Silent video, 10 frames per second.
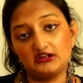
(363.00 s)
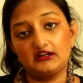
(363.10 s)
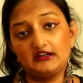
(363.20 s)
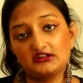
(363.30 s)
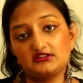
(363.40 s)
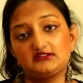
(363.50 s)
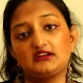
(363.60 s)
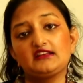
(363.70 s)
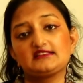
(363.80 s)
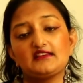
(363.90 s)
in Purvashada
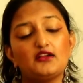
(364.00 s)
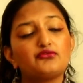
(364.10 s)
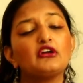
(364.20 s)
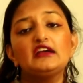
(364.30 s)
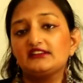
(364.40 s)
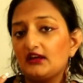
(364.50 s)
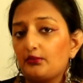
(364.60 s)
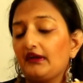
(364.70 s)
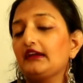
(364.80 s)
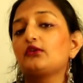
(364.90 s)
Nakshatra itself,